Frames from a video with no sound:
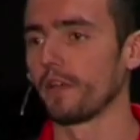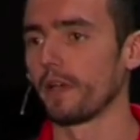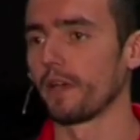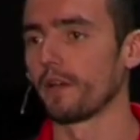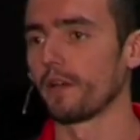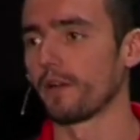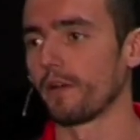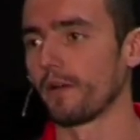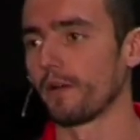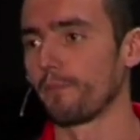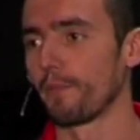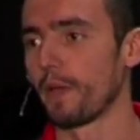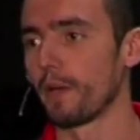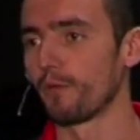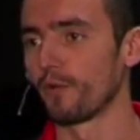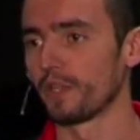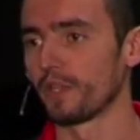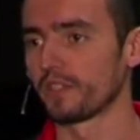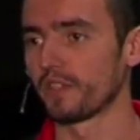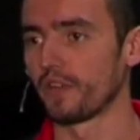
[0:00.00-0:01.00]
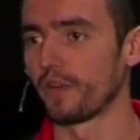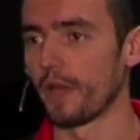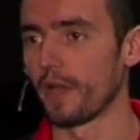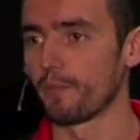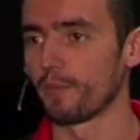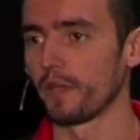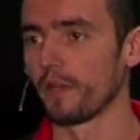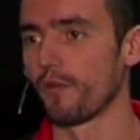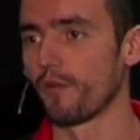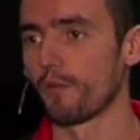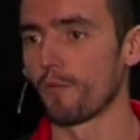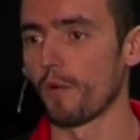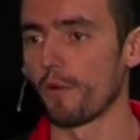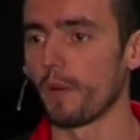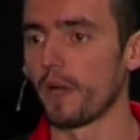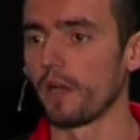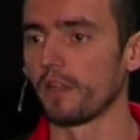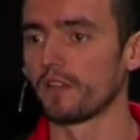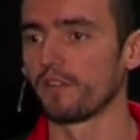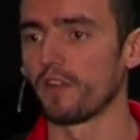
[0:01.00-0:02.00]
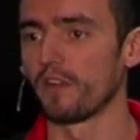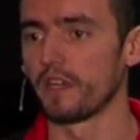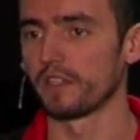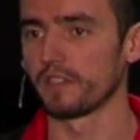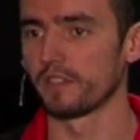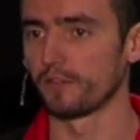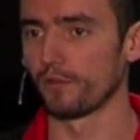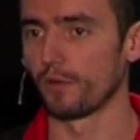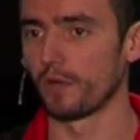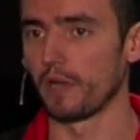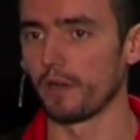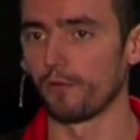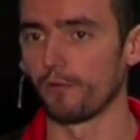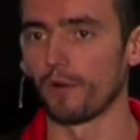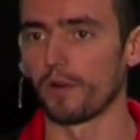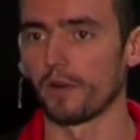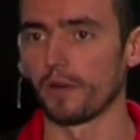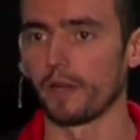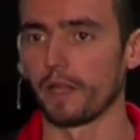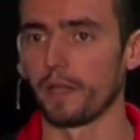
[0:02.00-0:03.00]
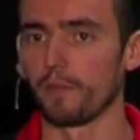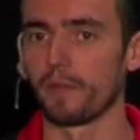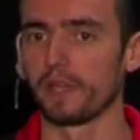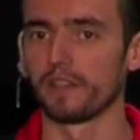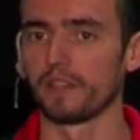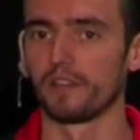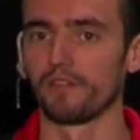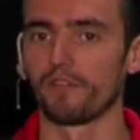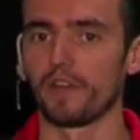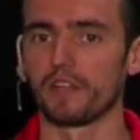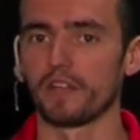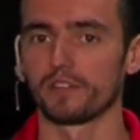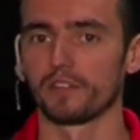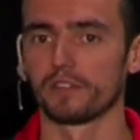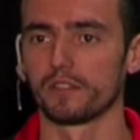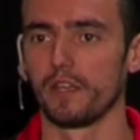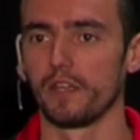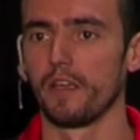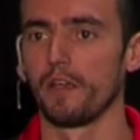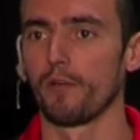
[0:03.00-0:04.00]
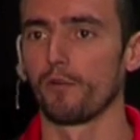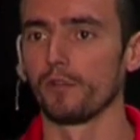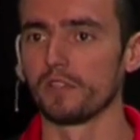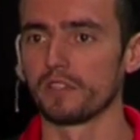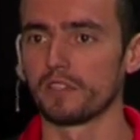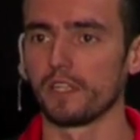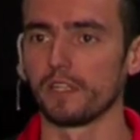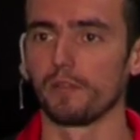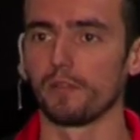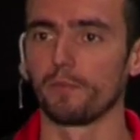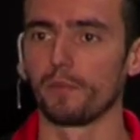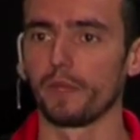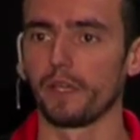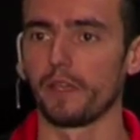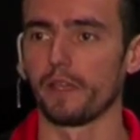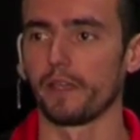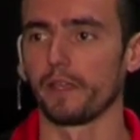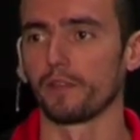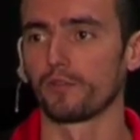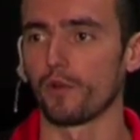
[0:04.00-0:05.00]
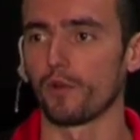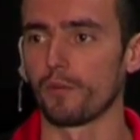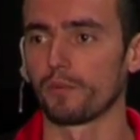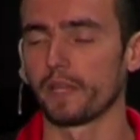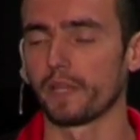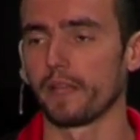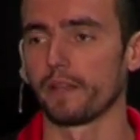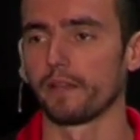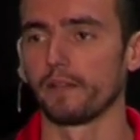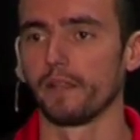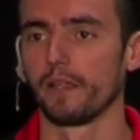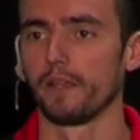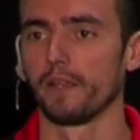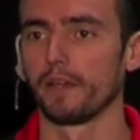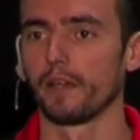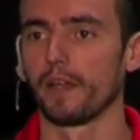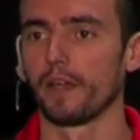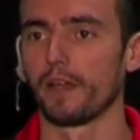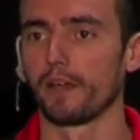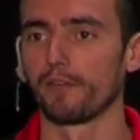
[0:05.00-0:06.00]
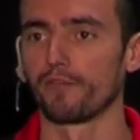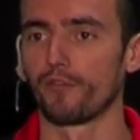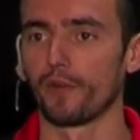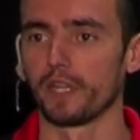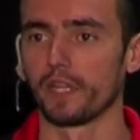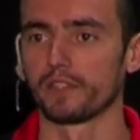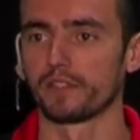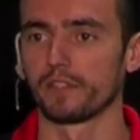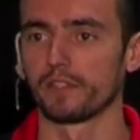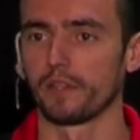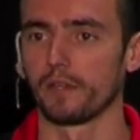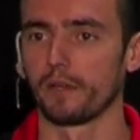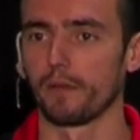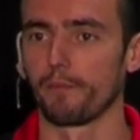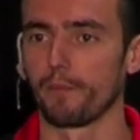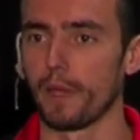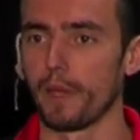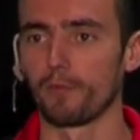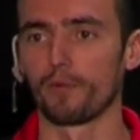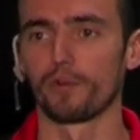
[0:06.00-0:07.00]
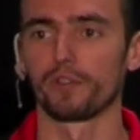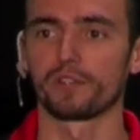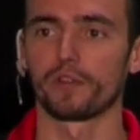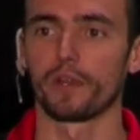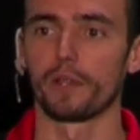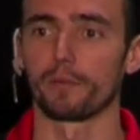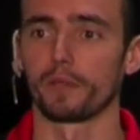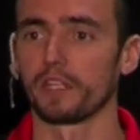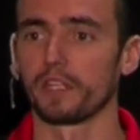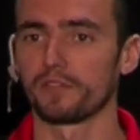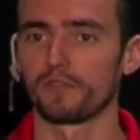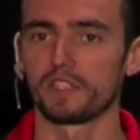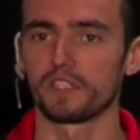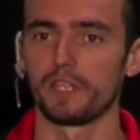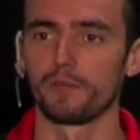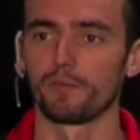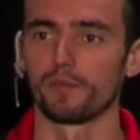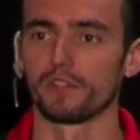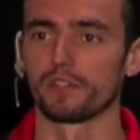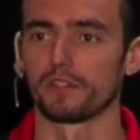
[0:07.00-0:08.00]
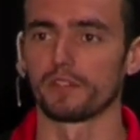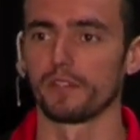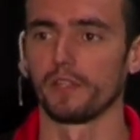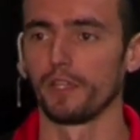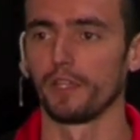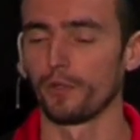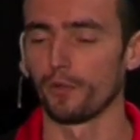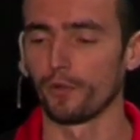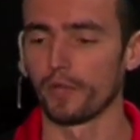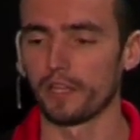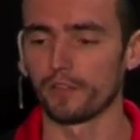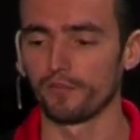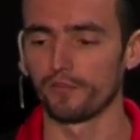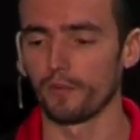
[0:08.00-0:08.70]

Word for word: the memory scraping on mobile devices on, or embedded devices will still be in top ten uh, threats. Memory scraping is the simplest. You